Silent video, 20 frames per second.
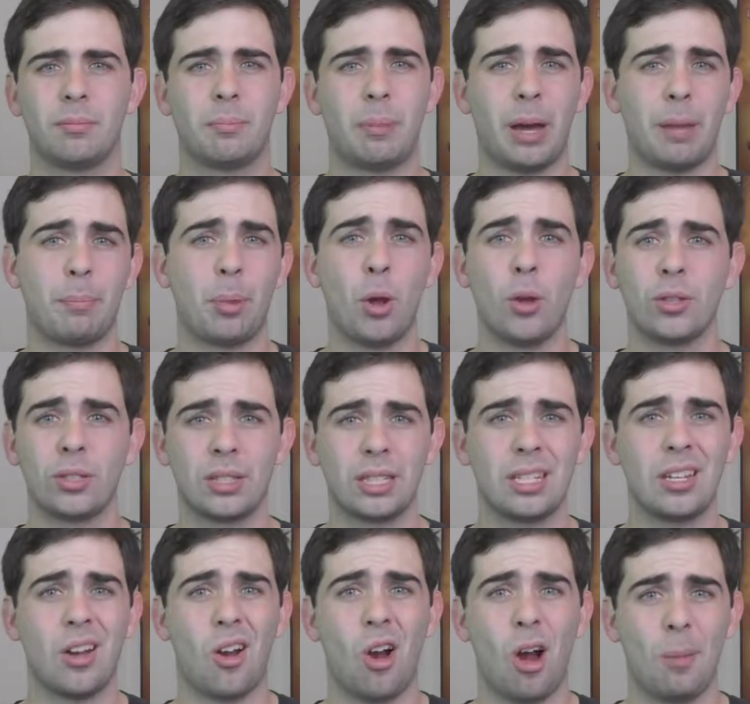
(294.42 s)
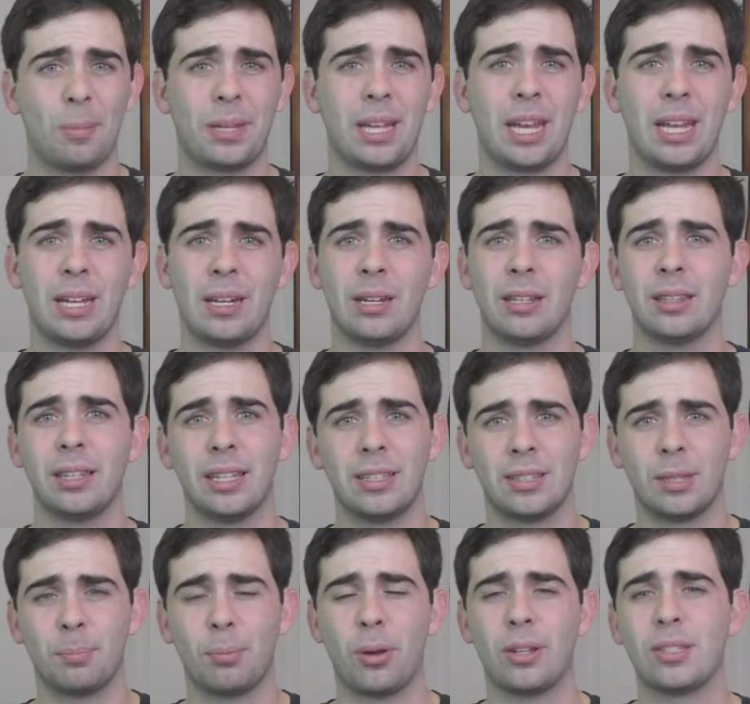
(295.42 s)
But personally, I'm keen. There's
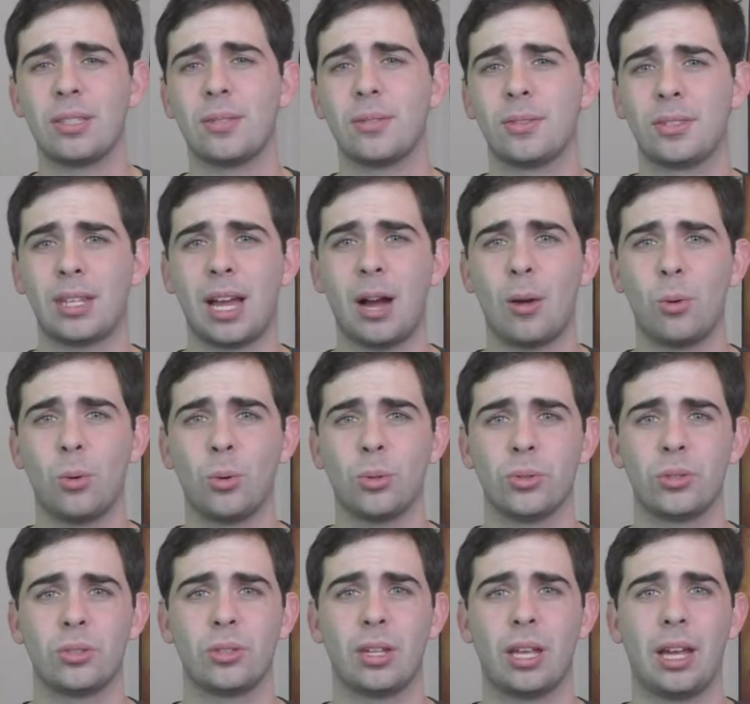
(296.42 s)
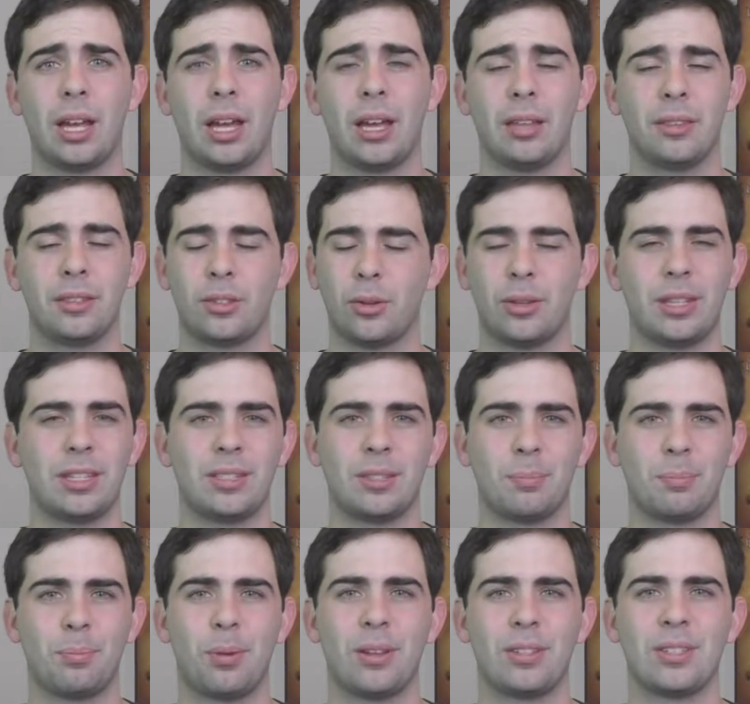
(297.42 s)
the presence of Star Wars, uh, sorry, there's the
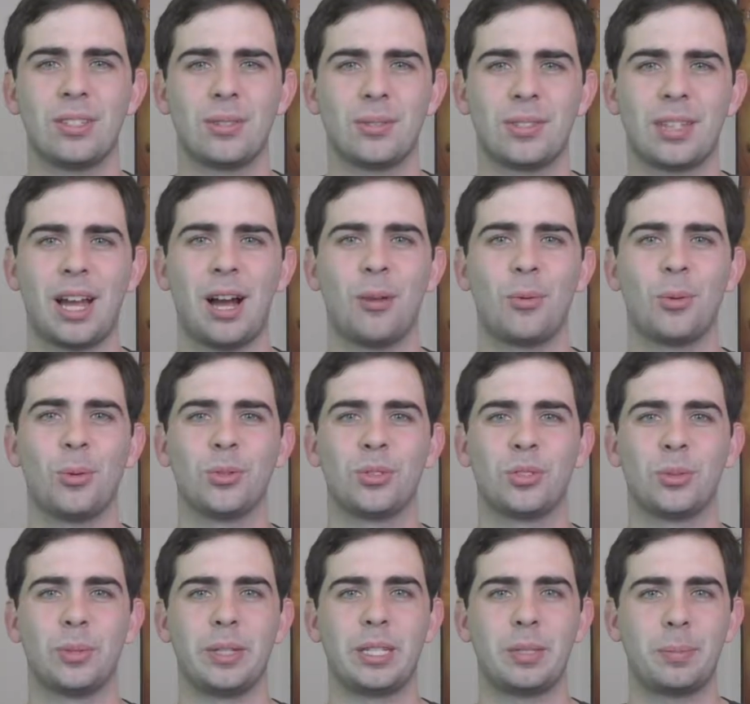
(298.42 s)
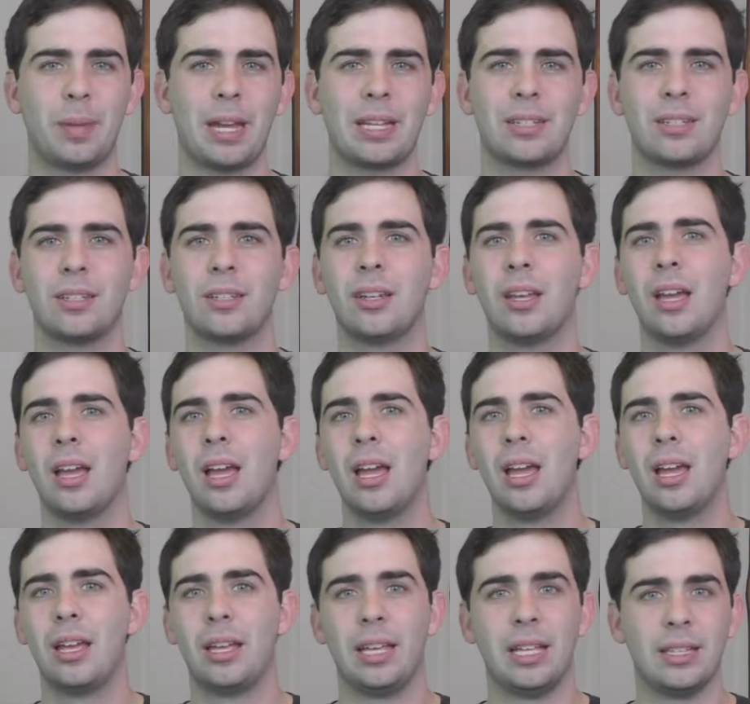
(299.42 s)
presence of Star Wars to be expected
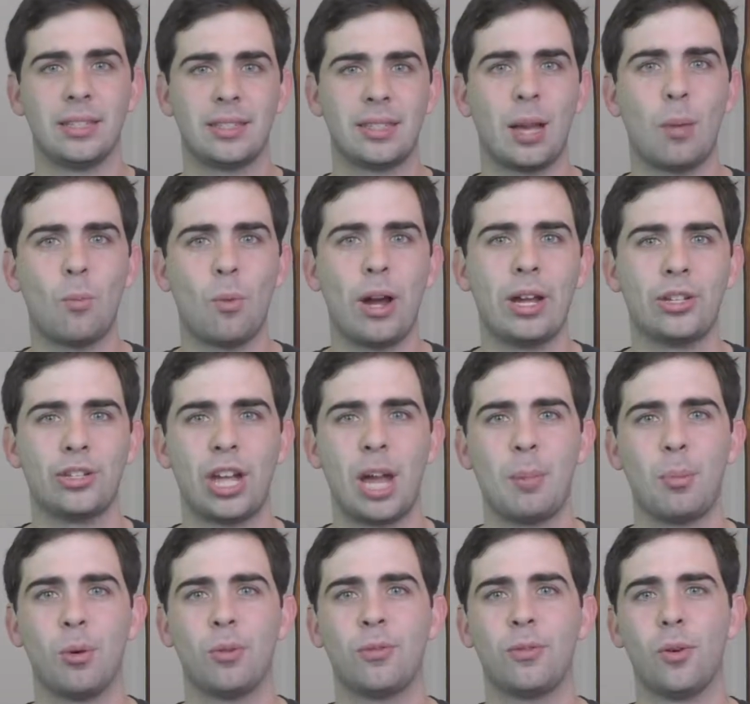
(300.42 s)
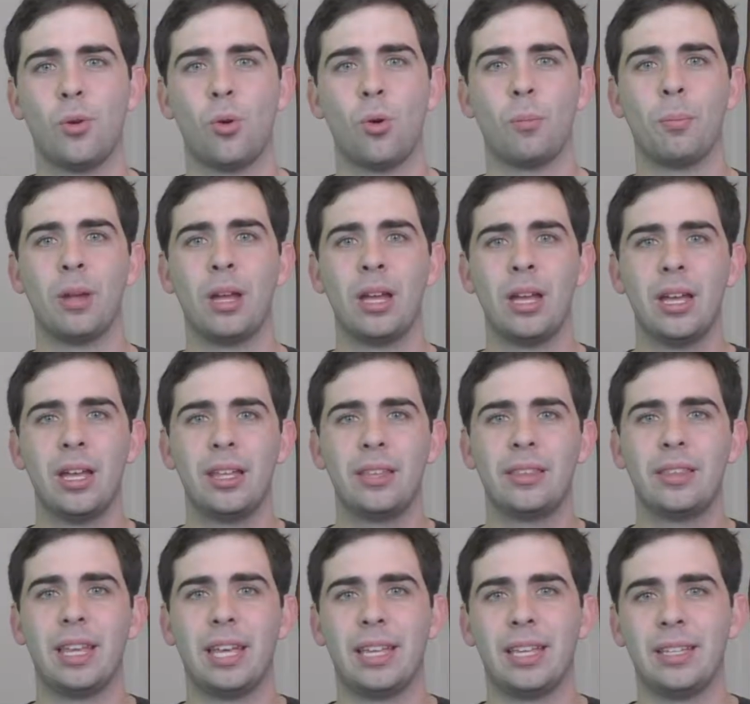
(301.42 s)
in some way, shape or form.
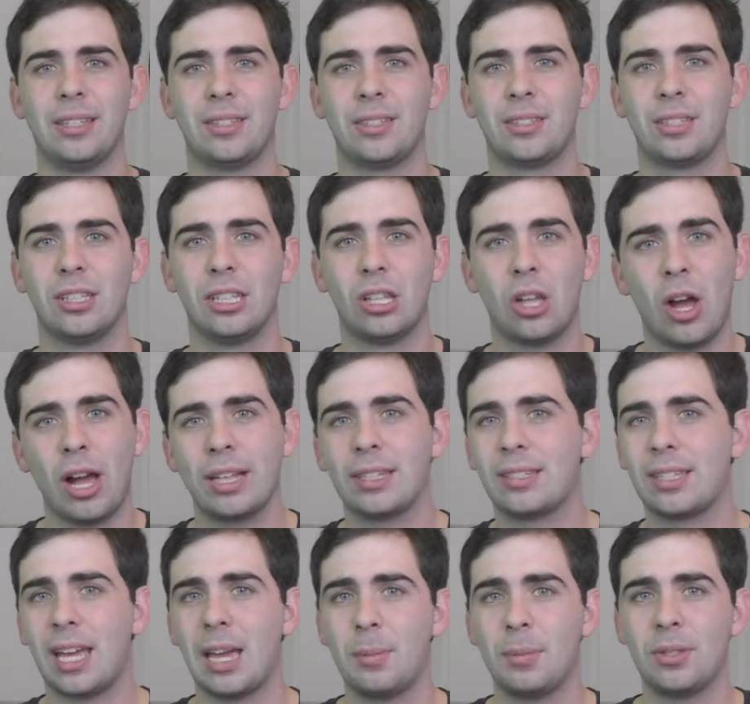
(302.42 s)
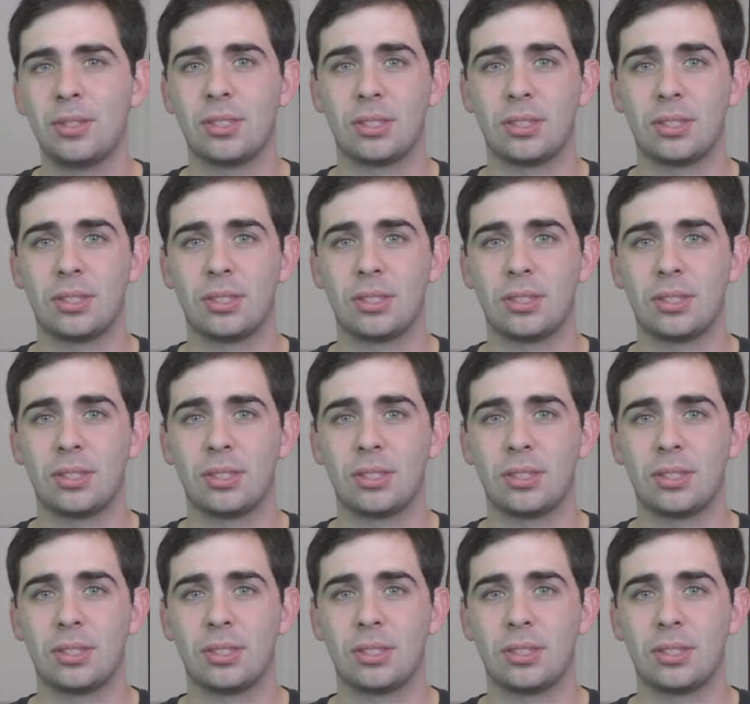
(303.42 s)
There's lightsabers